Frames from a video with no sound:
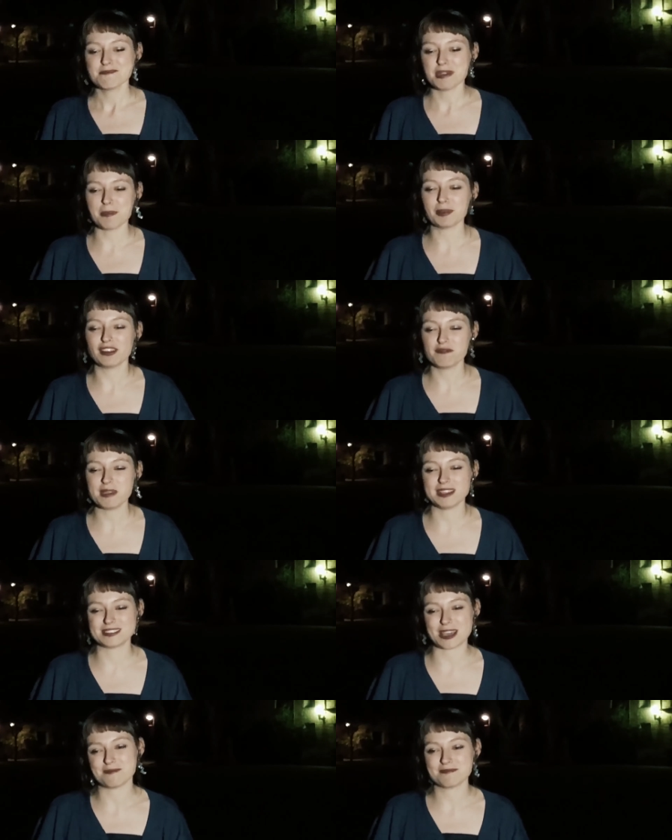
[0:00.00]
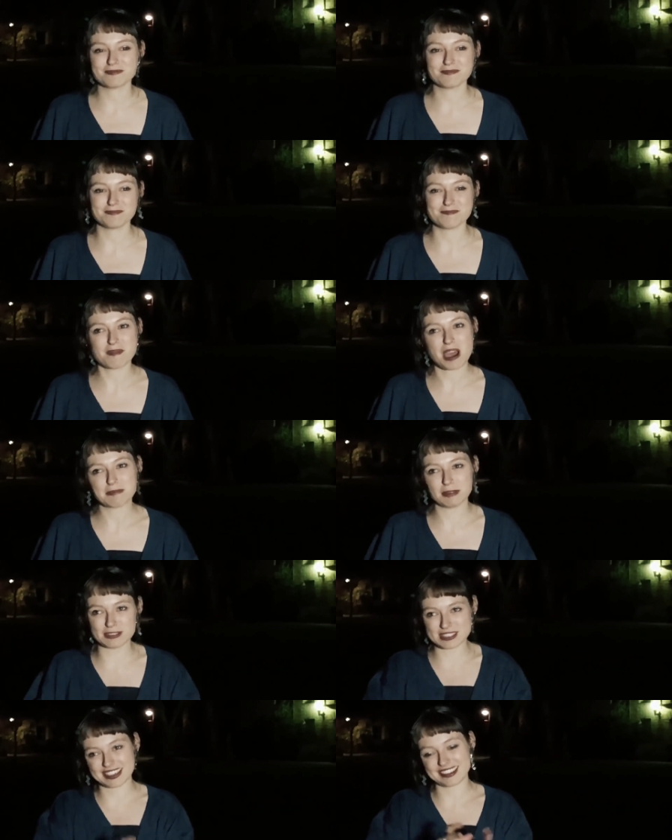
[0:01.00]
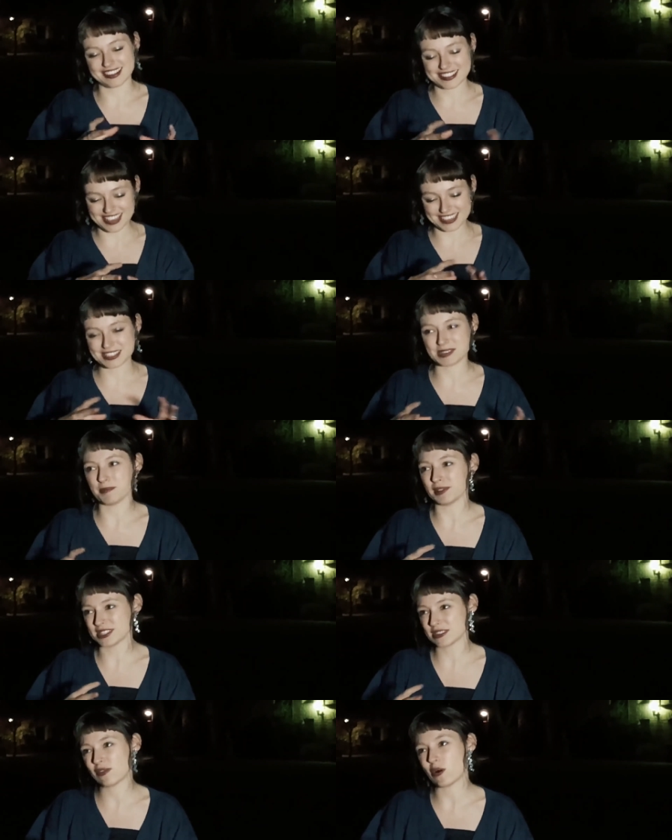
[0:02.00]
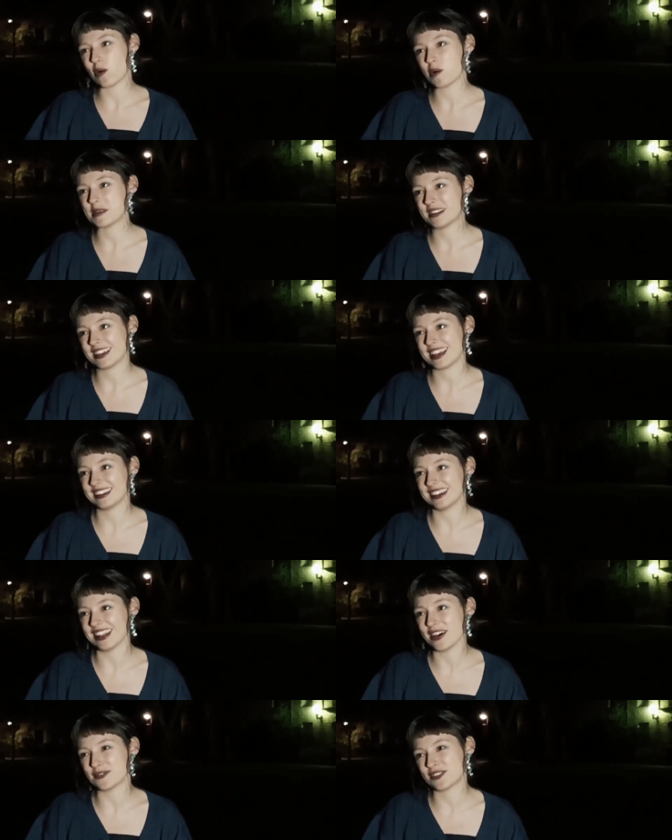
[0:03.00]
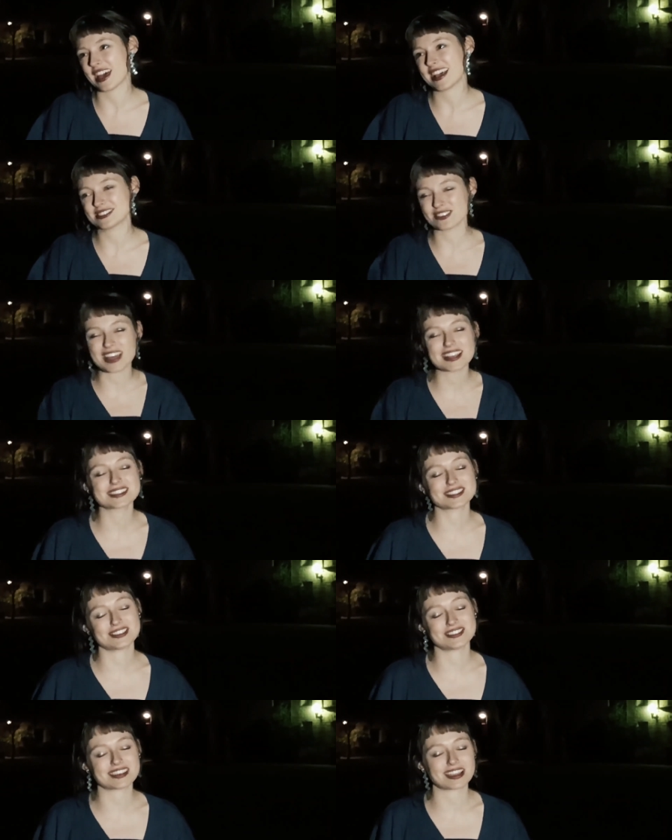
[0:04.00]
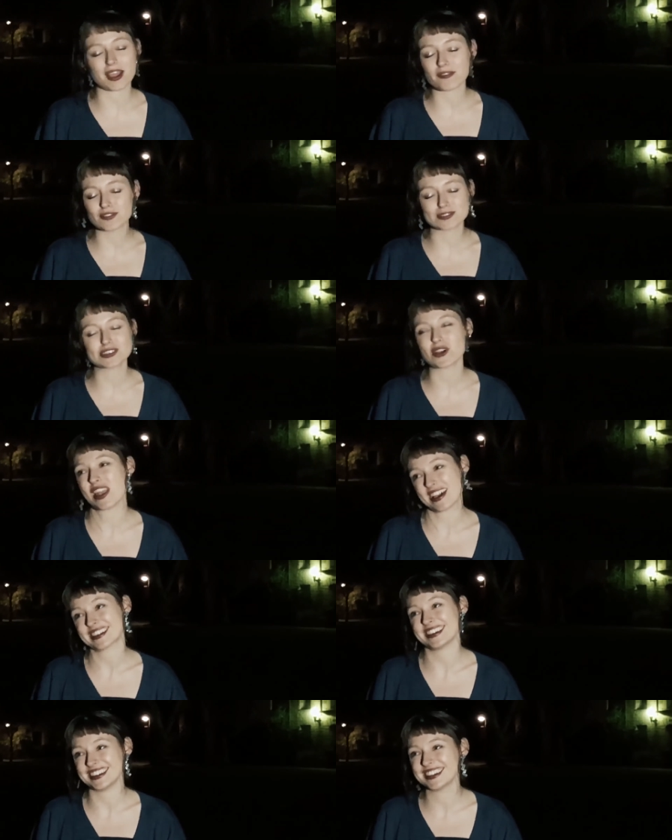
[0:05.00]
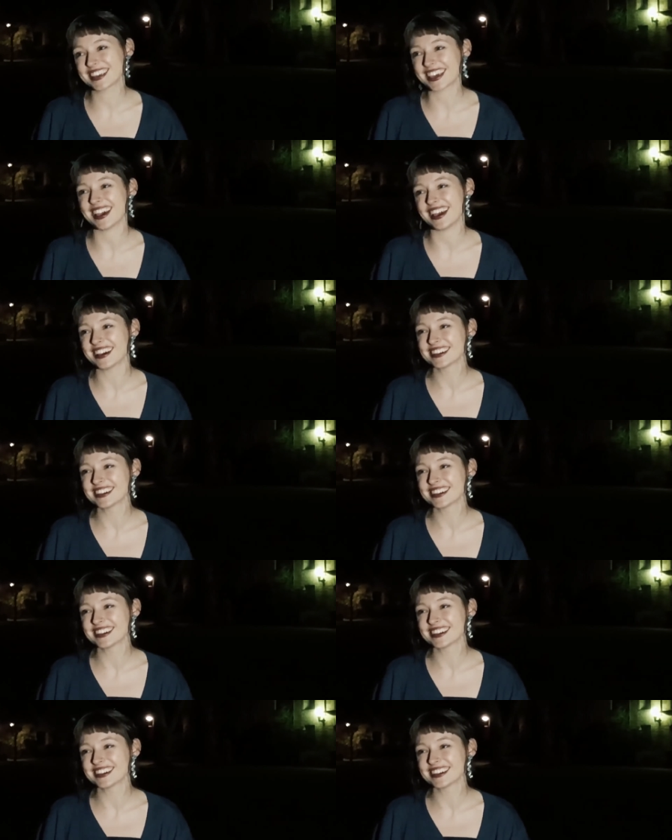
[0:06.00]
people have picked up my music and played songs for me. So that's just, I feel so lucky. Yeah.